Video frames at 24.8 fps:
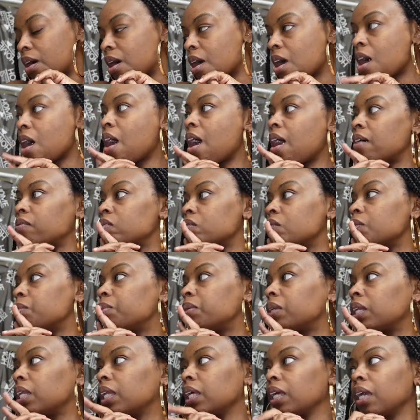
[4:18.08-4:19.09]
I have to
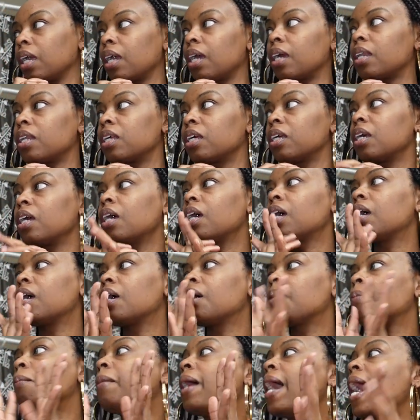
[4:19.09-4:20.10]
plan
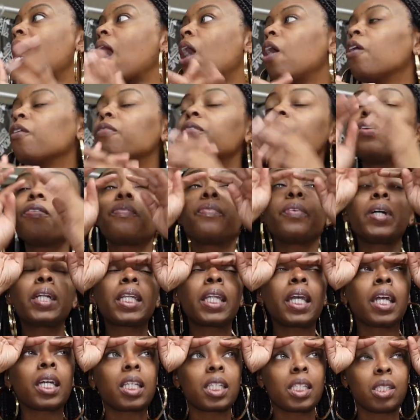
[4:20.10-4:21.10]
my outfit for
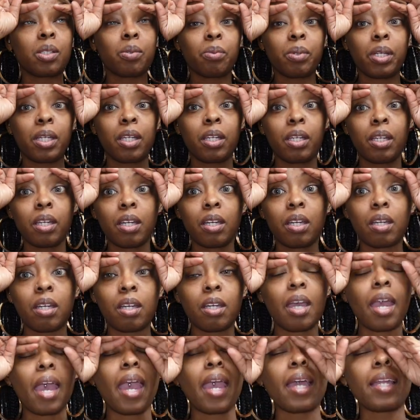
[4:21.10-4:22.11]
next week,
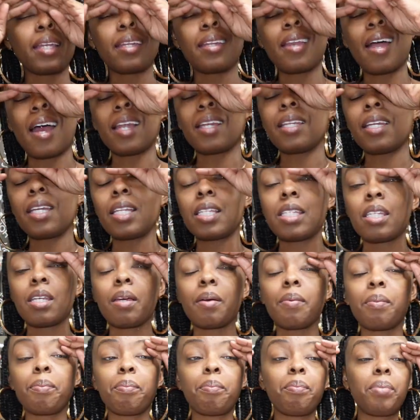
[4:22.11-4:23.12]
and then I need
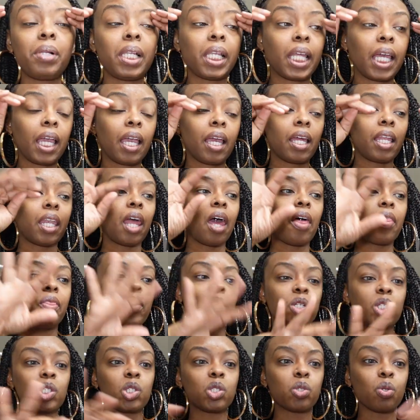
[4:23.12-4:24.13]
to plan the
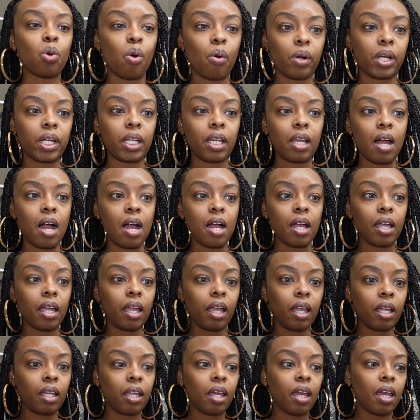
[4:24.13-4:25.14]

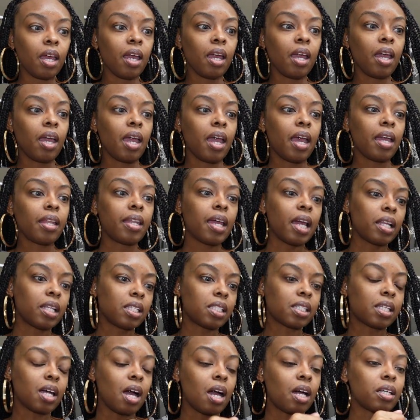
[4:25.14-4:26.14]
storyline. And that
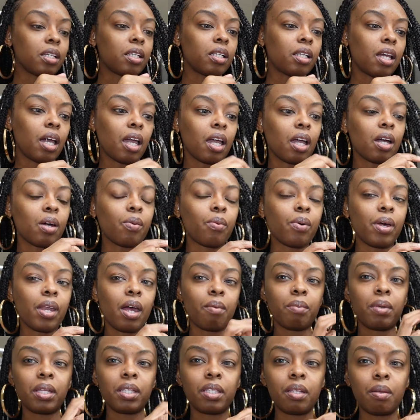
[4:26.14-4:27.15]
is kind of like what
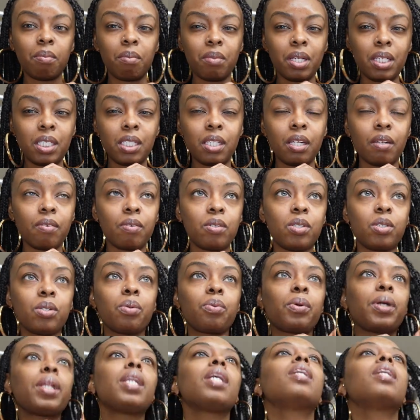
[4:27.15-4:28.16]
I'm in the midst of doing